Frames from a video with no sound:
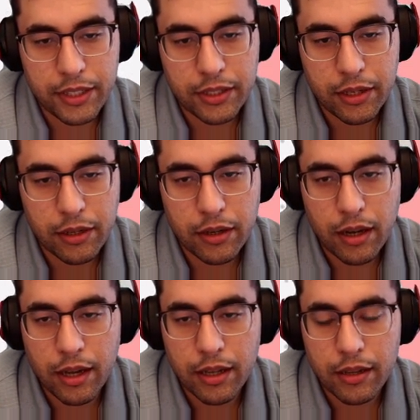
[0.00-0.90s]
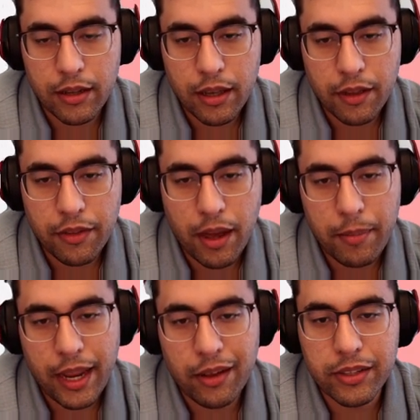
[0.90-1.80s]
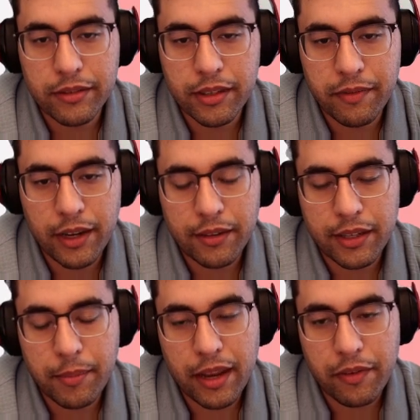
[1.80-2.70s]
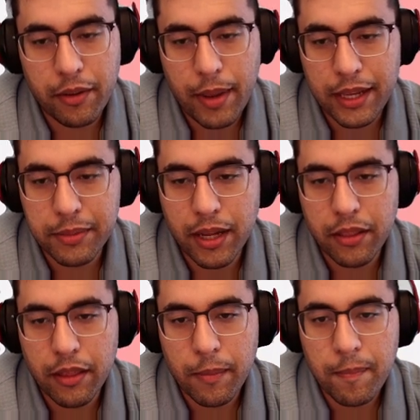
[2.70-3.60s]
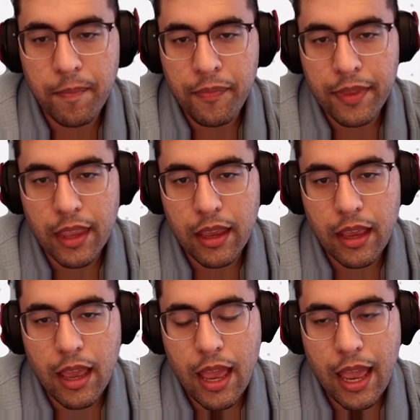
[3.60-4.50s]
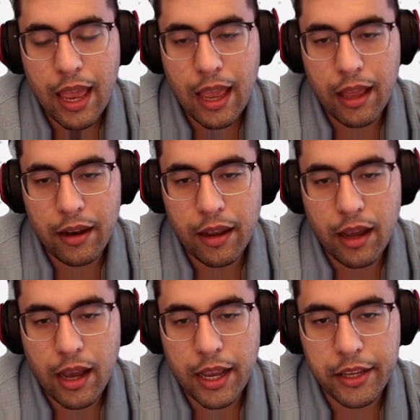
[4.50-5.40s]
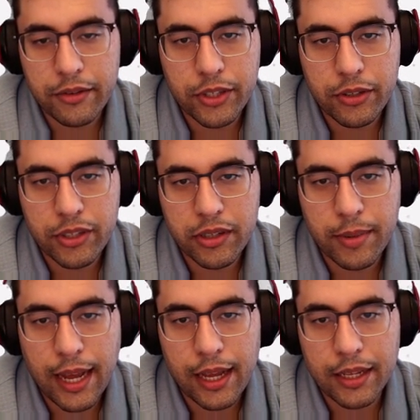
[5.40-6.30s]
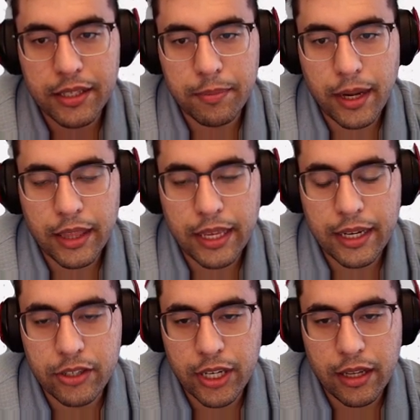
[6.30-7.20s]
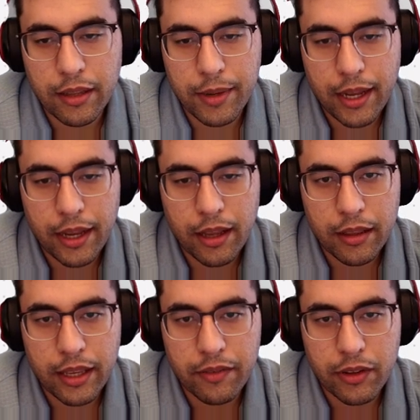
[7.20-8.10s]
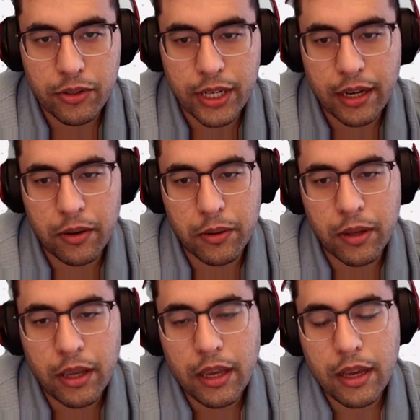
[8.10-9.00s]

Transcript: These are thumbnails of some videos I made for the past month. And I use YouTube as my lead flow channel.